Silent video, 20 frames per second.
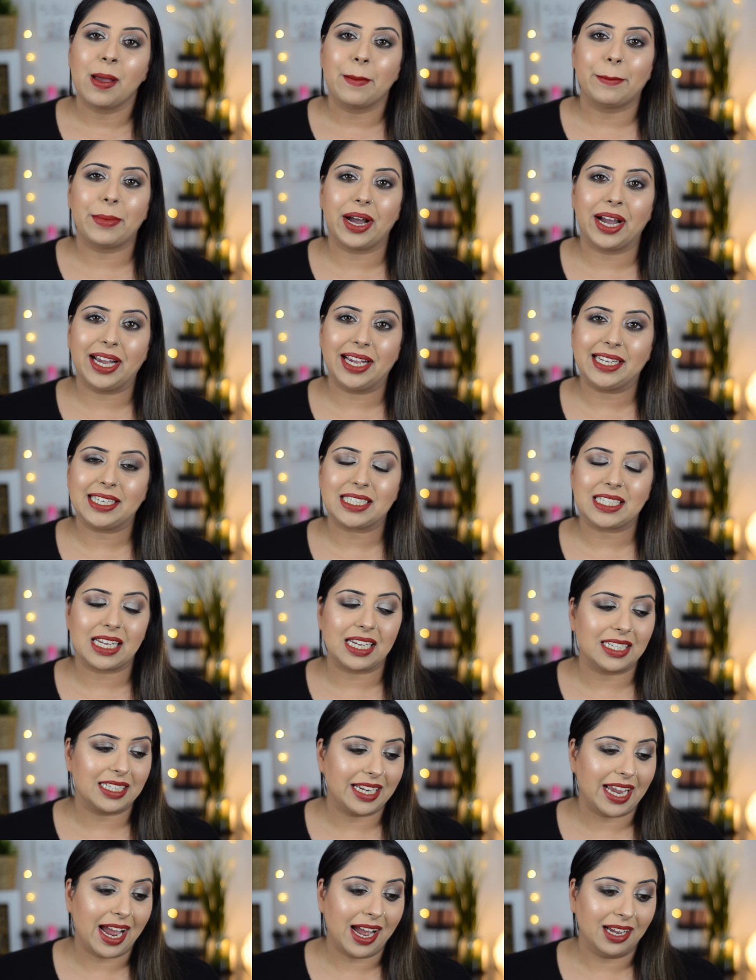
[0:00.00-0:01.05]
But
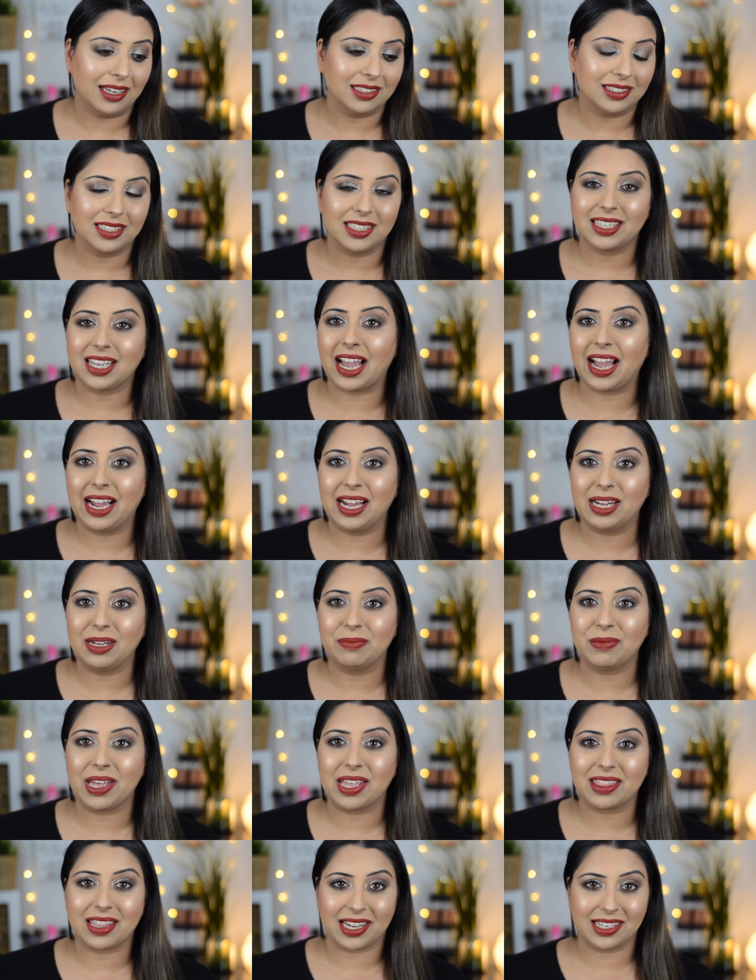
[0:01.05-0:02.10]
yeah,
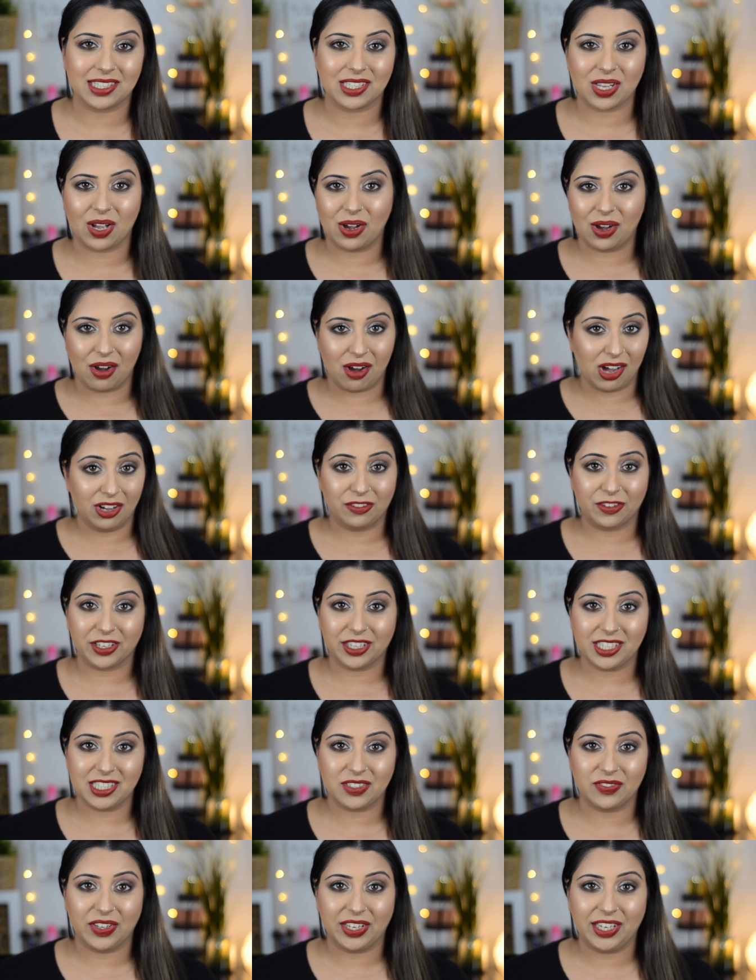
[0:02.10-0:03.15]
that's all for
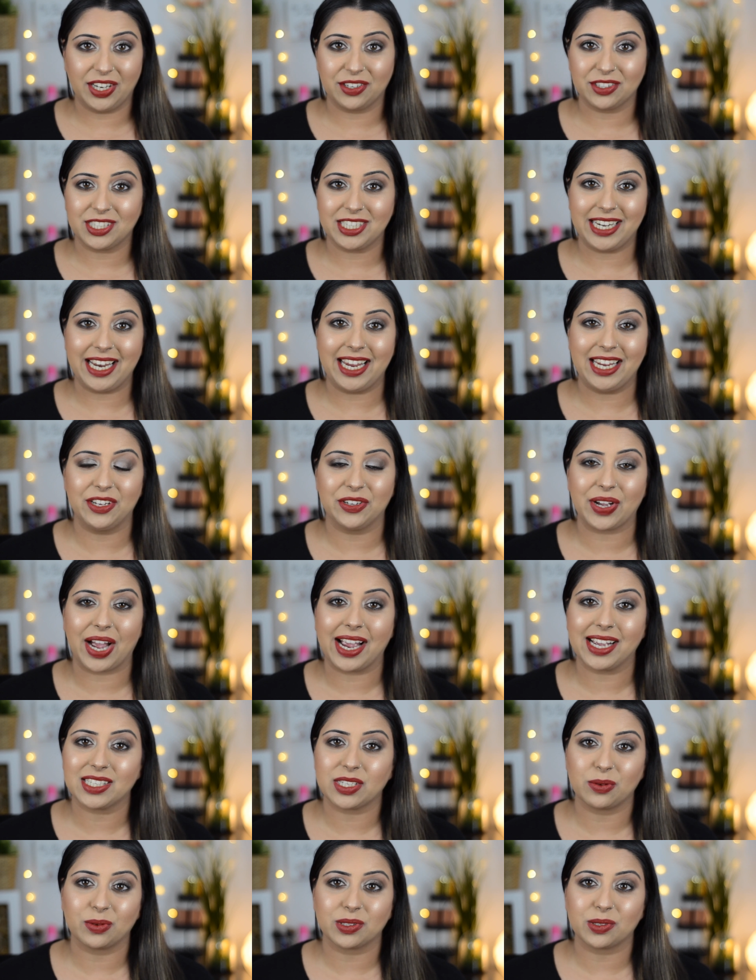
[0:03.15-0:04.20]
this video today, you
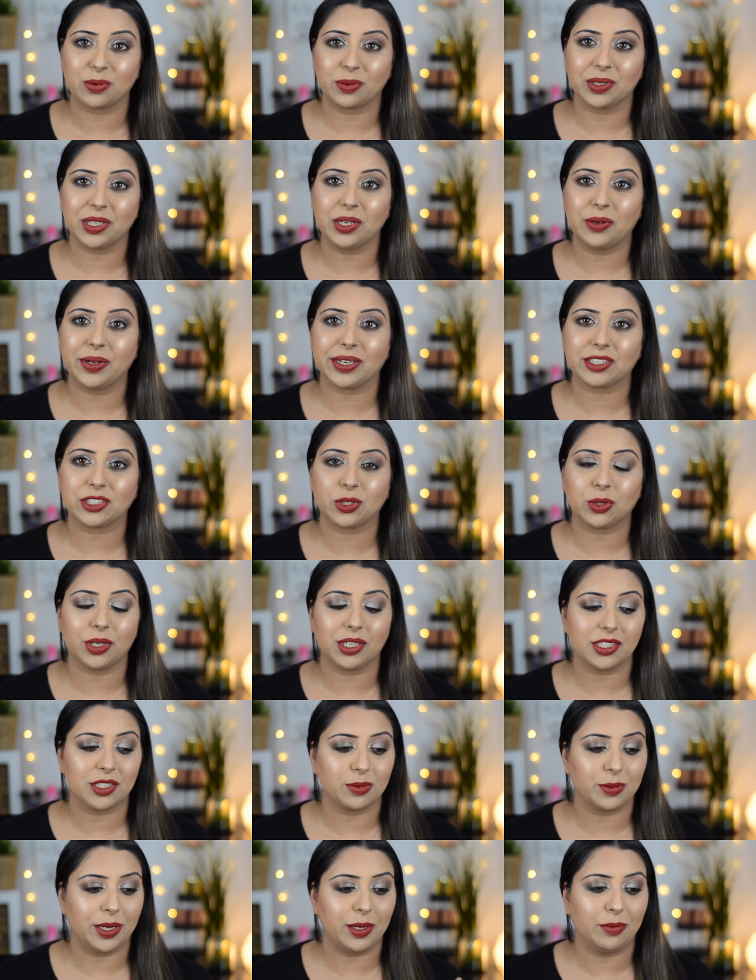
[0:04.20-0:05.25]
guys. It was a really quick,
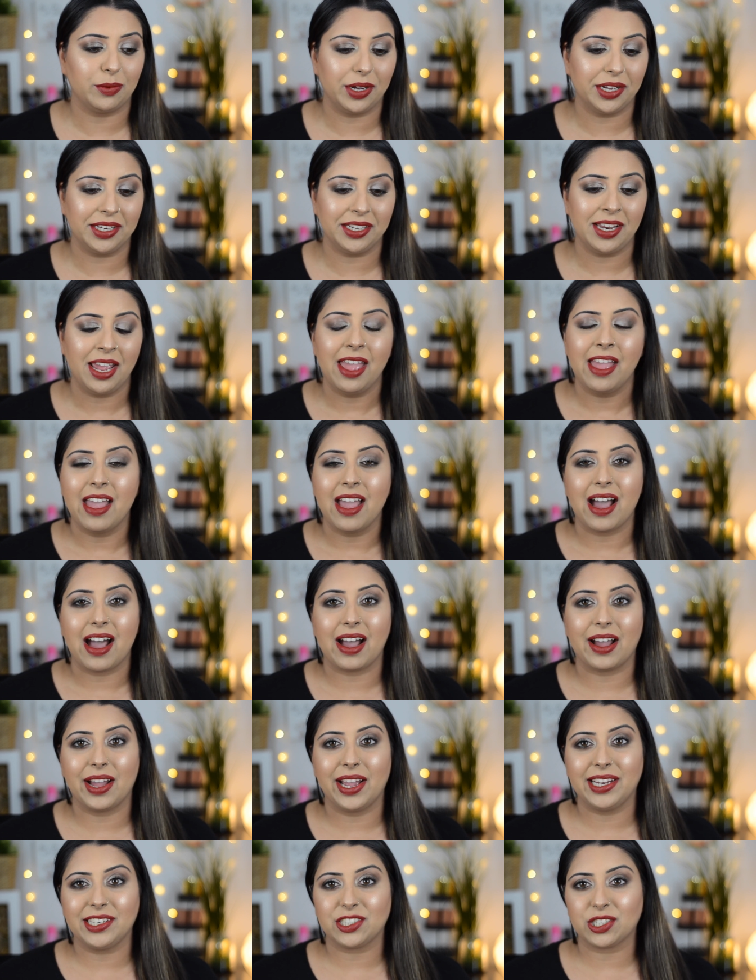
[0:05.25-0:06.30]
short, sweet one.
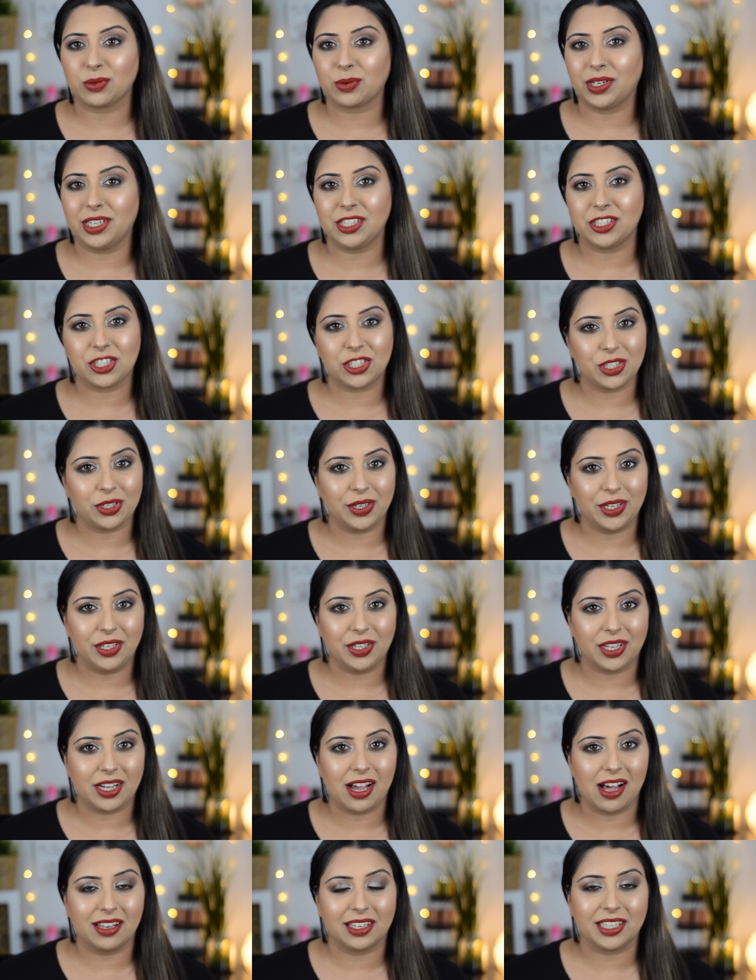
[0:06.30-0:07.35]
I just wanted to show you the
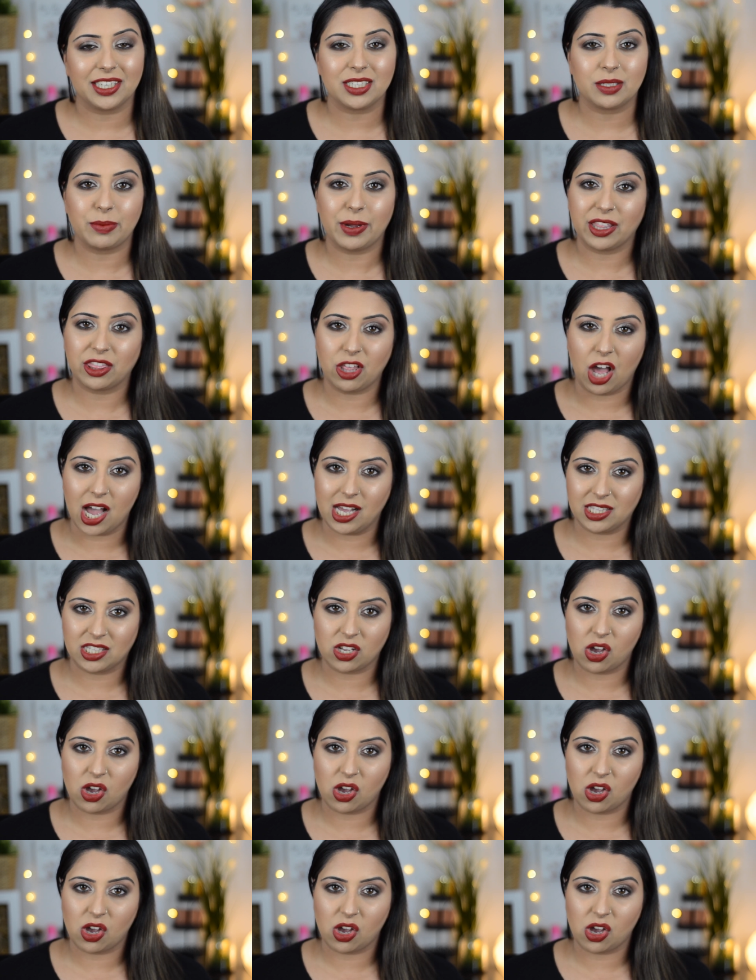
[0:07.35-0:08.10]
colors, my thoughts